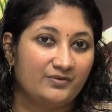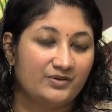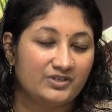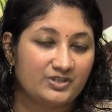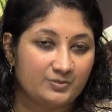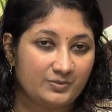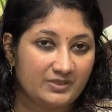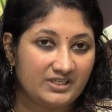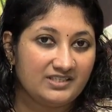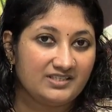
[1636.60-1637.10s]

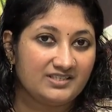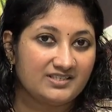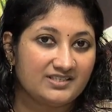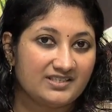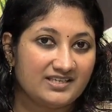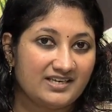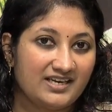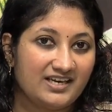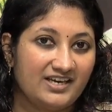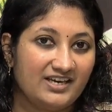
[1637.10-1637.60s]
which means
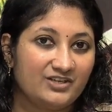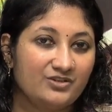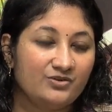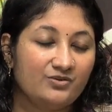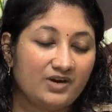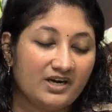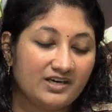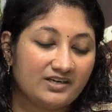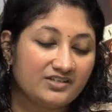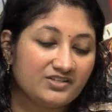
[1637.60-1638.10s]

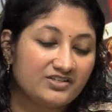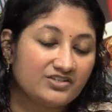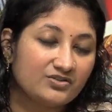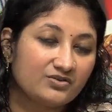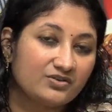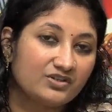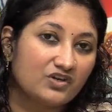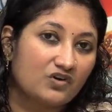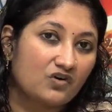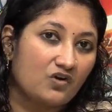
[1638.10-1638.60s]
you
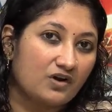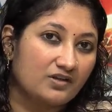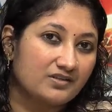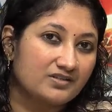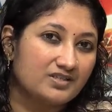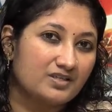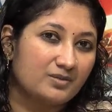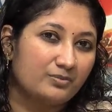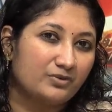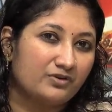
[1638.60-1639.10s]
understood the
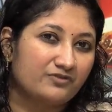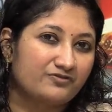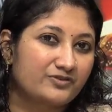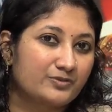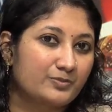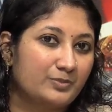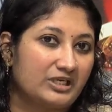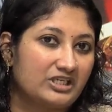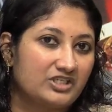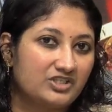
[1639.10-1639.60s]
concept of
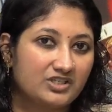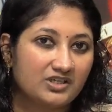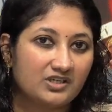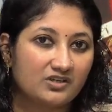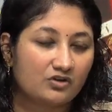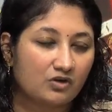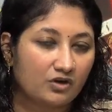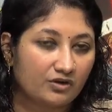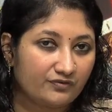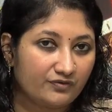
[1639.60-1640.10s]
spatial
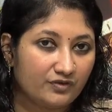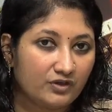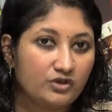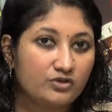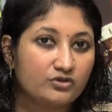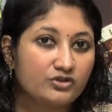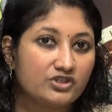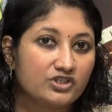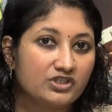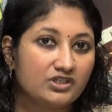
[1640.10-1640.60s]

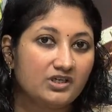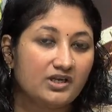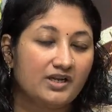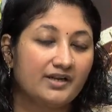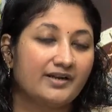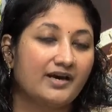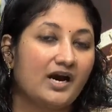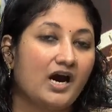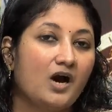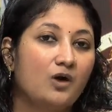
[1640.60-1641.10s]
convolution
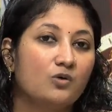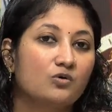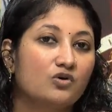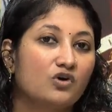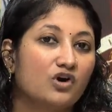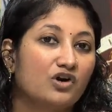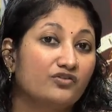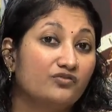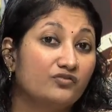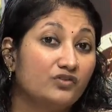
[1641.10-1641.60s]
and how
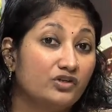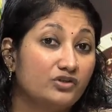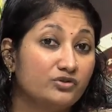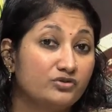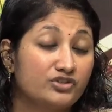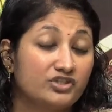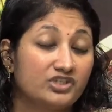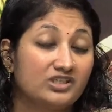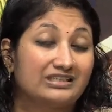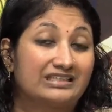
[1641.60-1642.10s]

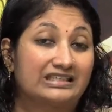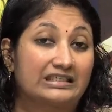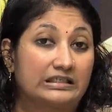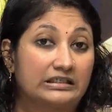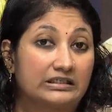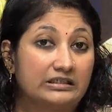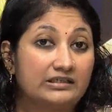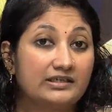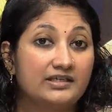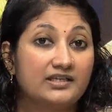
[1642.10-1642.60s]
convolution
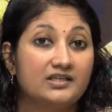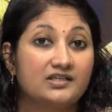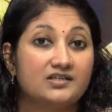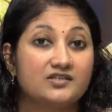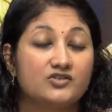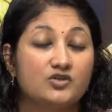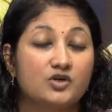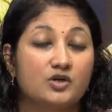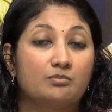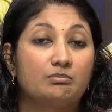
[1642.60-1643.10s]

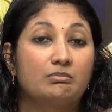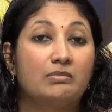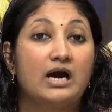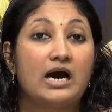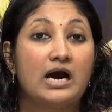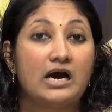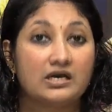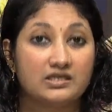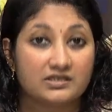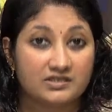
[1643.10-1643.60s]
kernels or
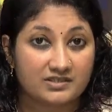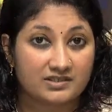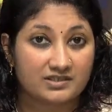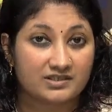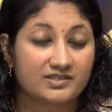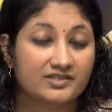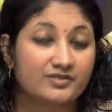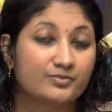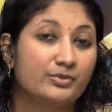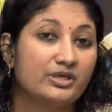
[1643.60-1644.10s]
mask
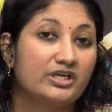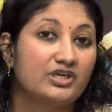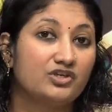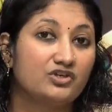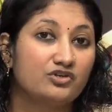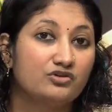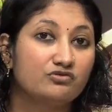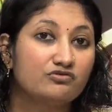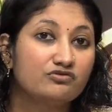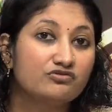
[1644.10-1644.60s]
is being
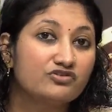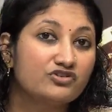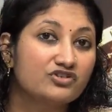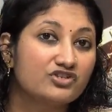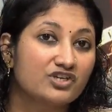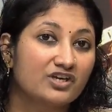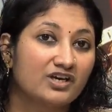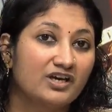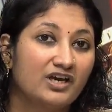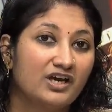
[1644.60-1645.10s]

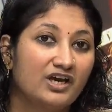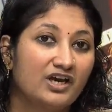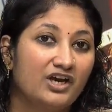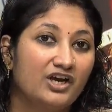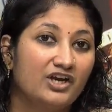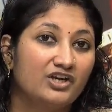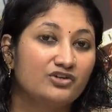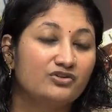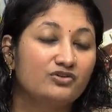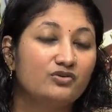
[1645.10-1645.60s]
used
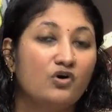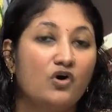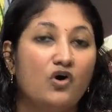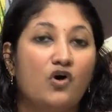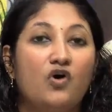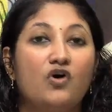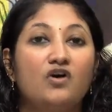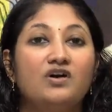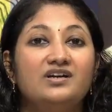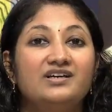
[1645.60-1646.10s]
to
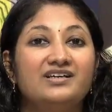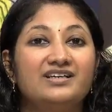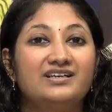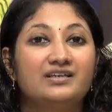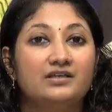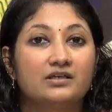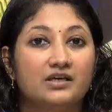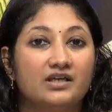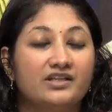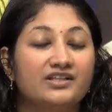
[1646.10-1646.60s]

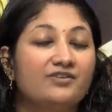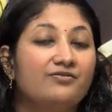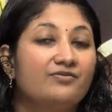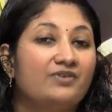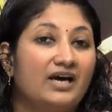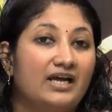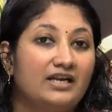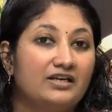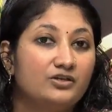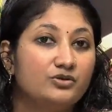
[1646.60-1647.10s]
alter the
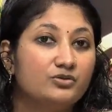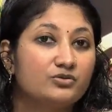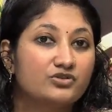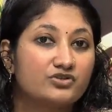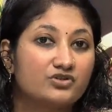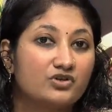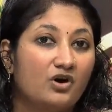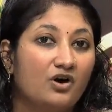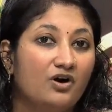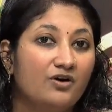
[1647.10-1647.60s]

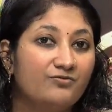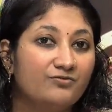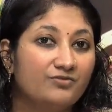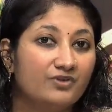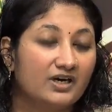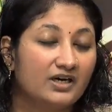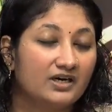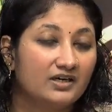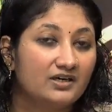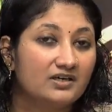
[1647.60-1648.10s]
values of
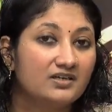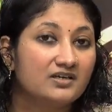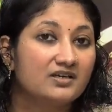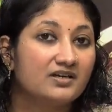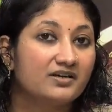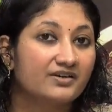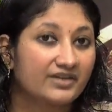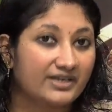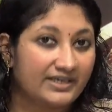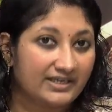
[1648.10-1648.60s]
a
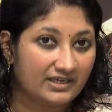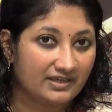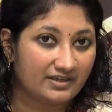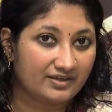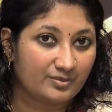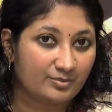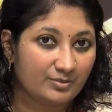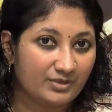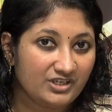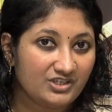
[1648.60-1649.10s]
radar
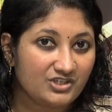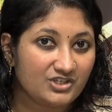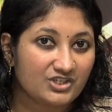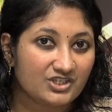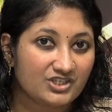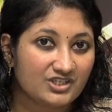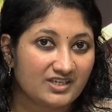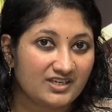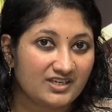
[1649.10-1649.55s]
image